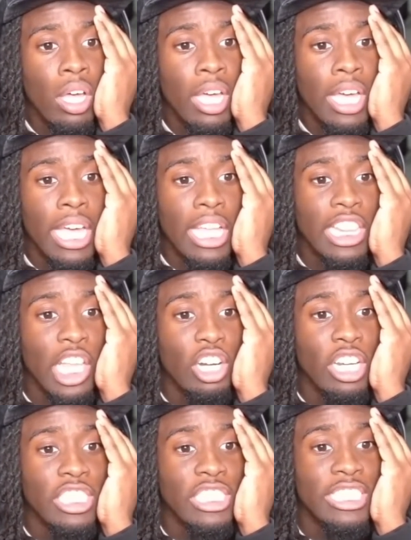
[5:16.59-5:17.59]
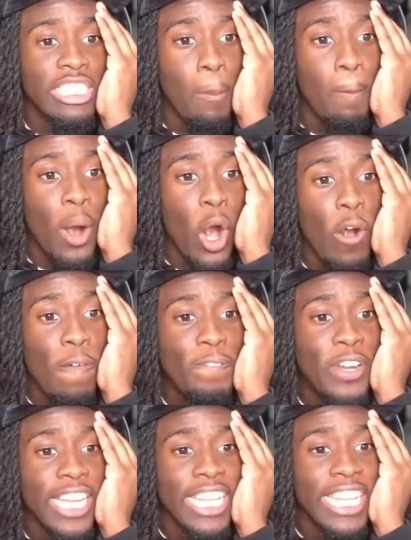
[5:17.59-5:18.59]
He literally just said it
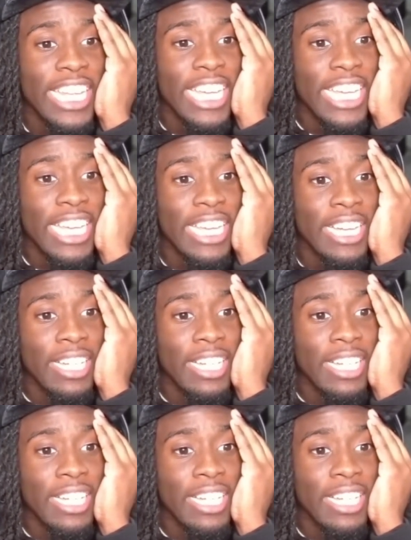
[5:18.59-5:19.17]
perfectly.